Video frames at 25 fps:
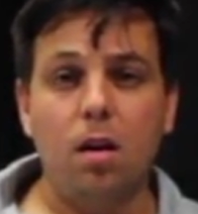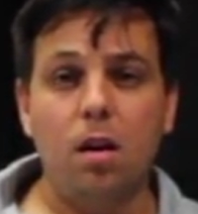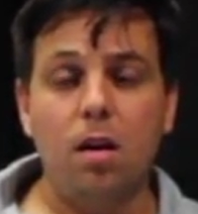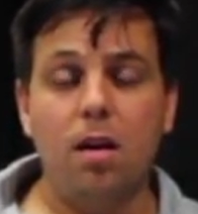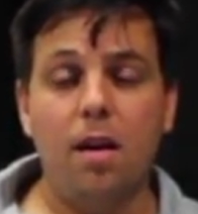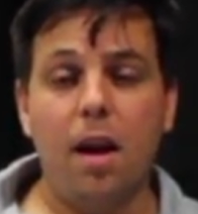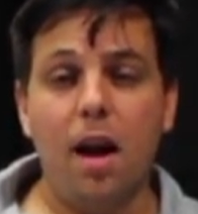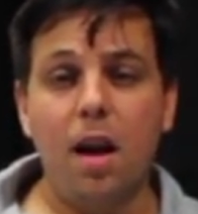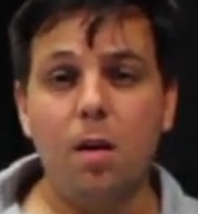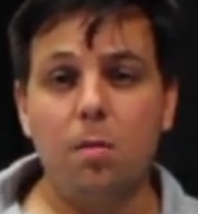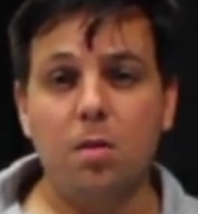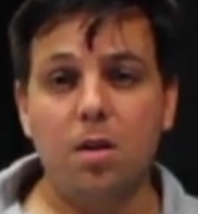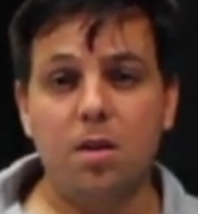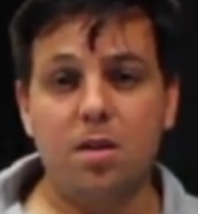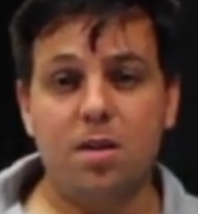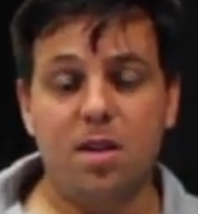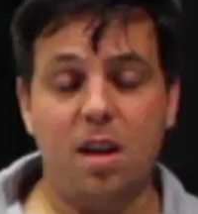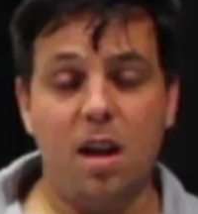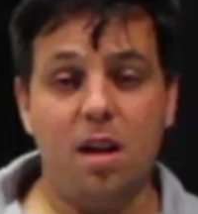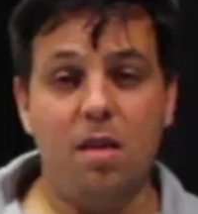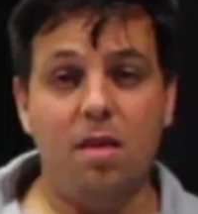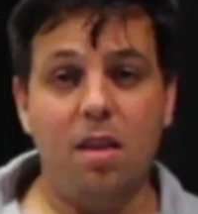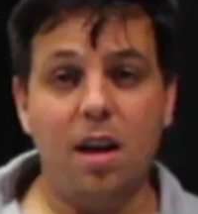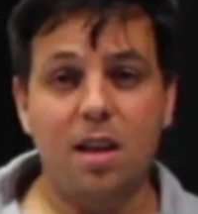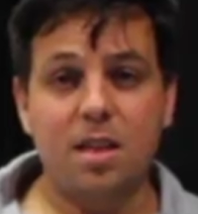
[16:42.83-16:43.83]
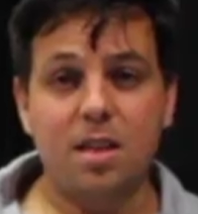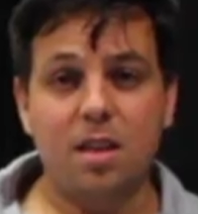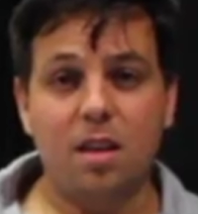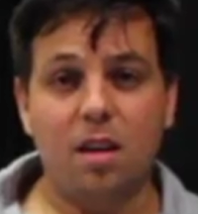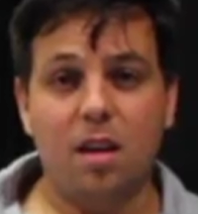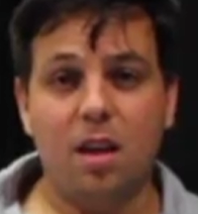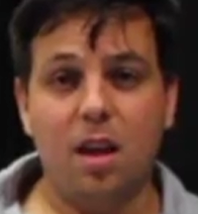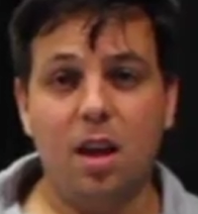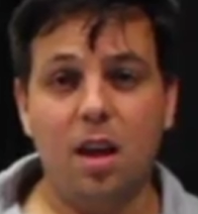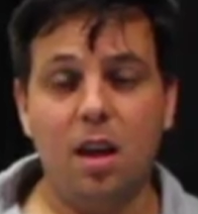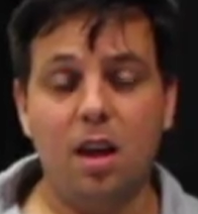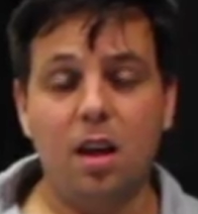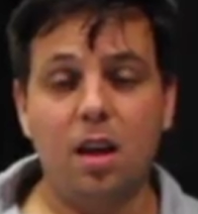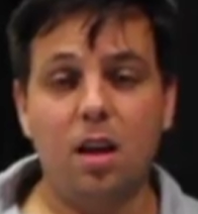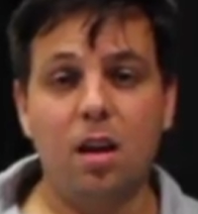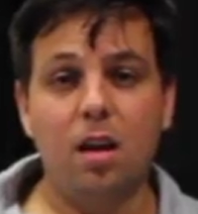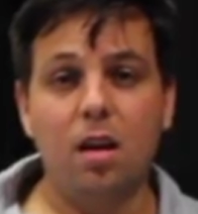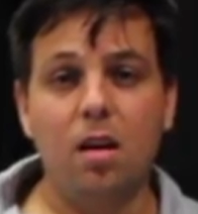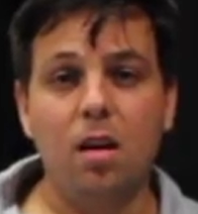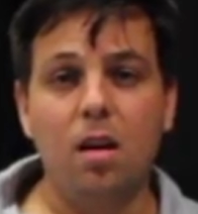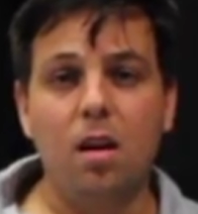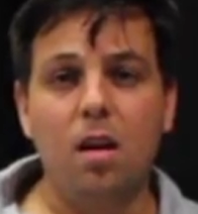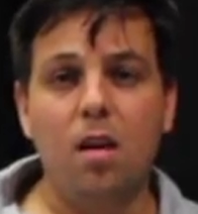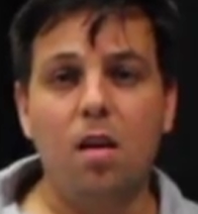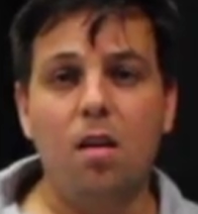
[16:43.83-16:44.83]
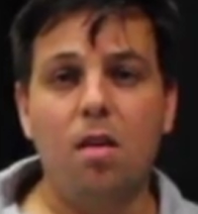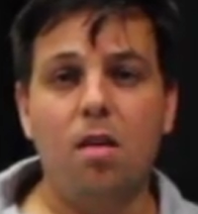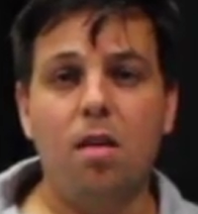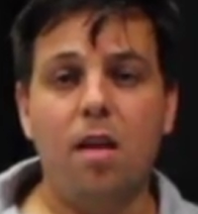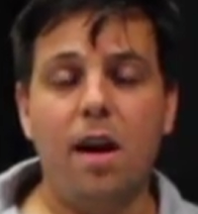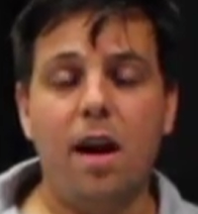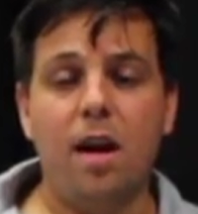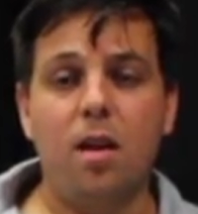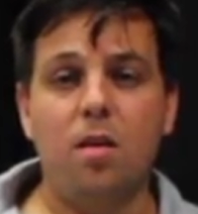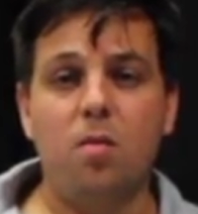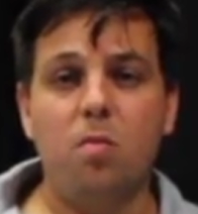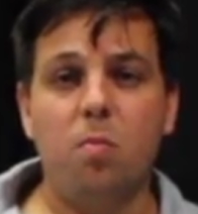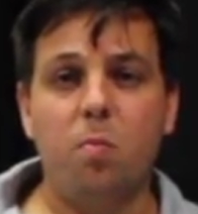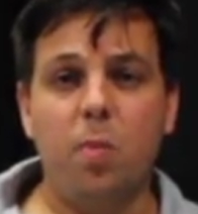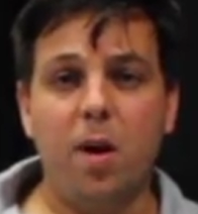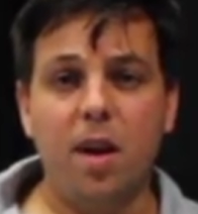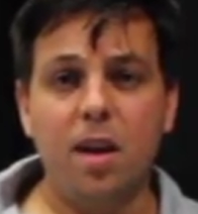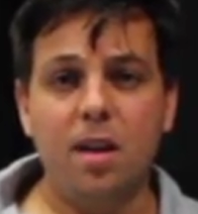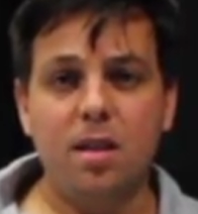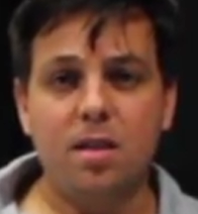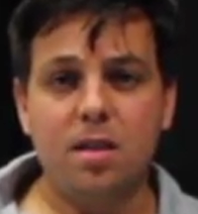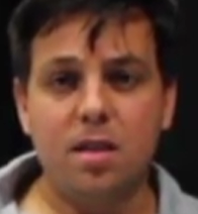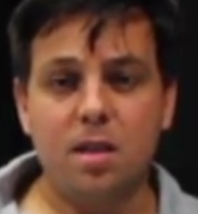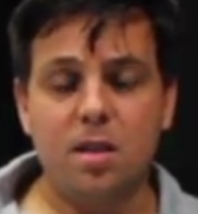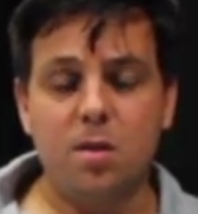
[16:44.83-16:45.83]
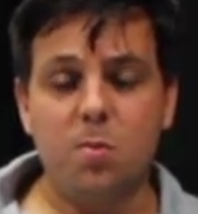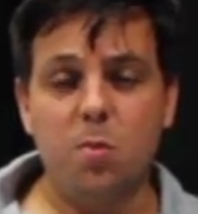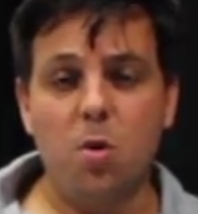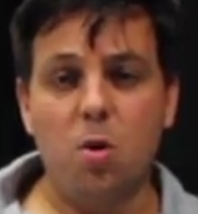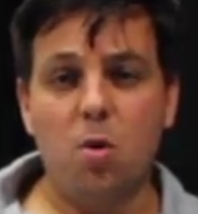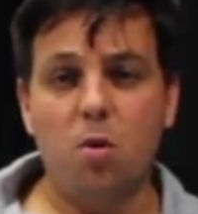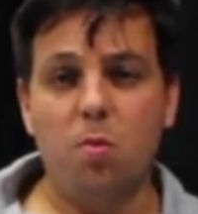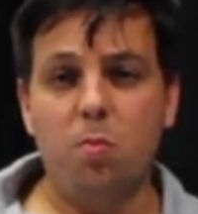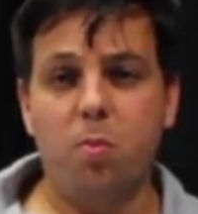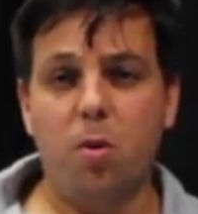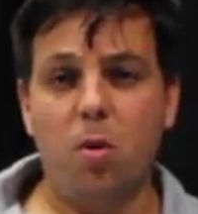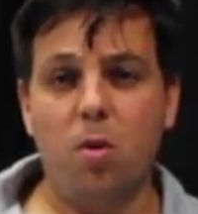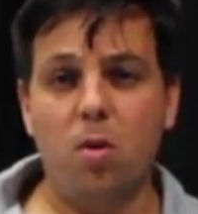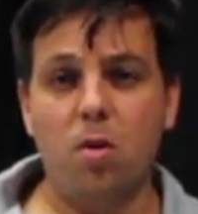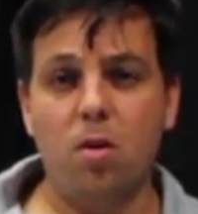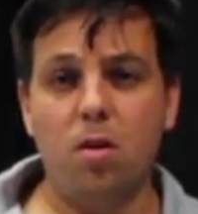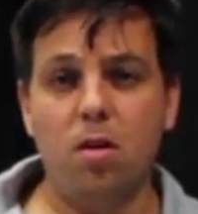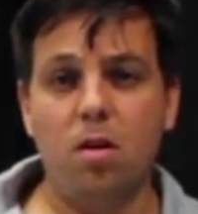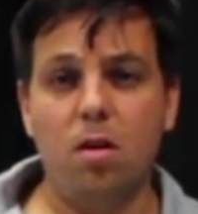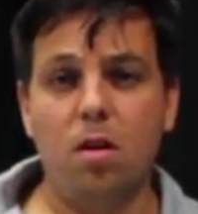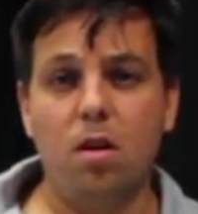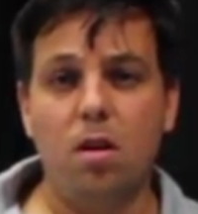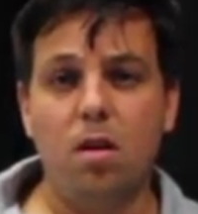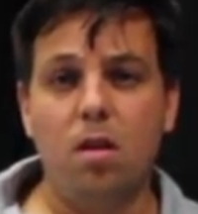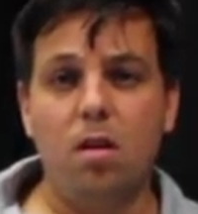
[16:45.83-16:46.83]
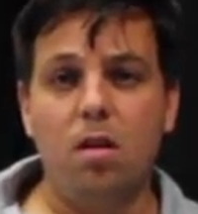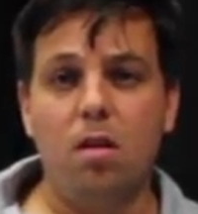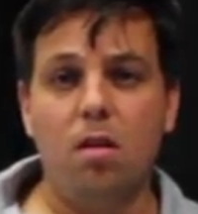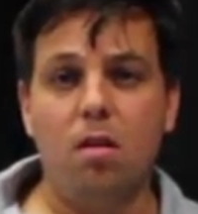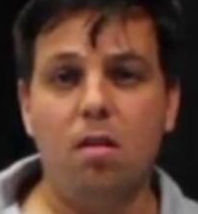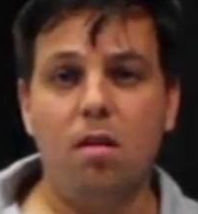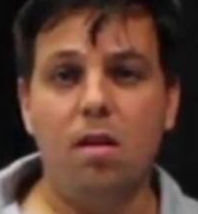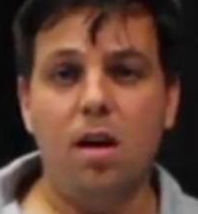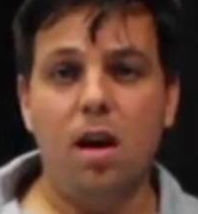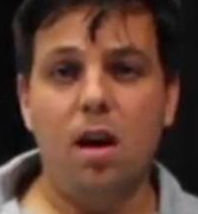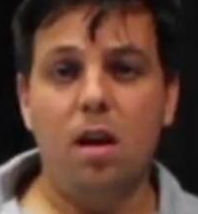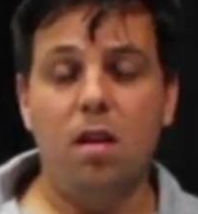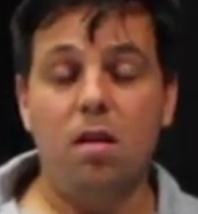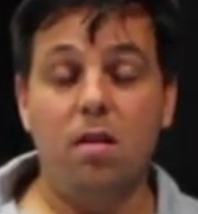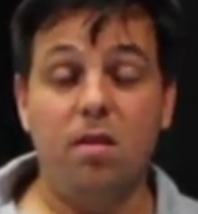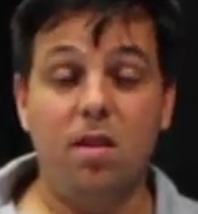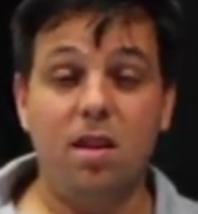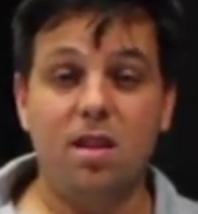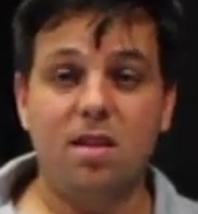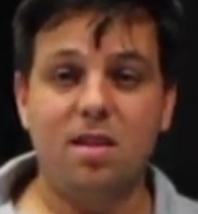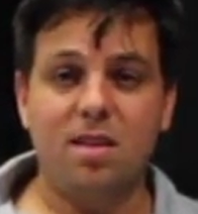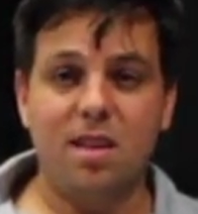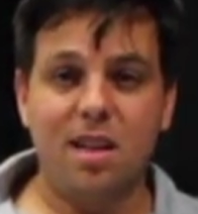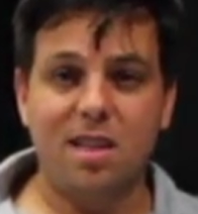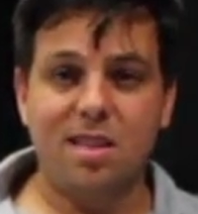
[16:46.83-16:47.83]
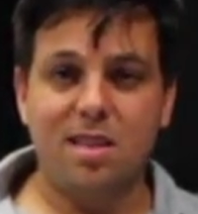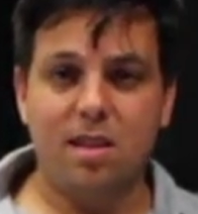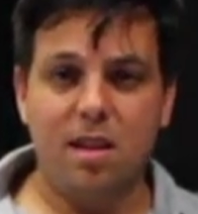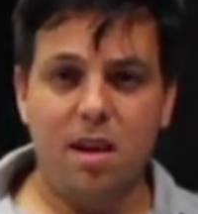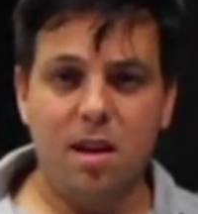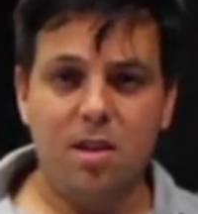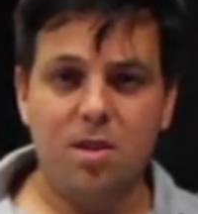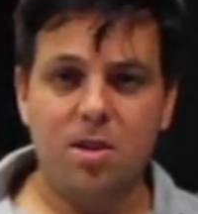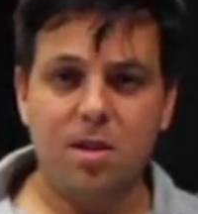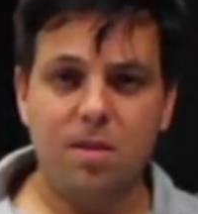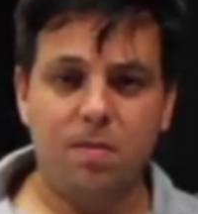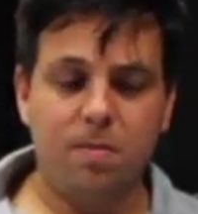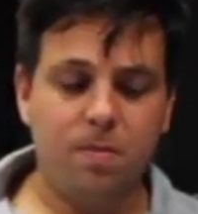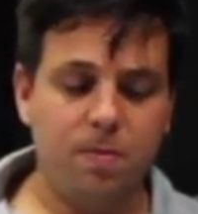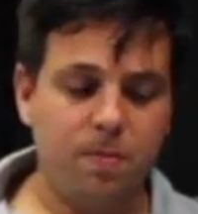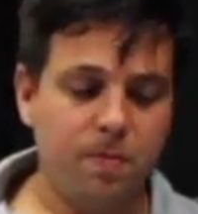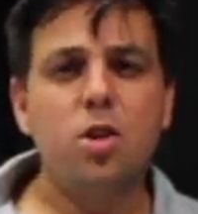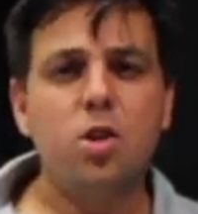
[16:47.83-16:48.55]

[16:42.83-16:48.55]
Nameless and thus the King that peace is more important than the assassination.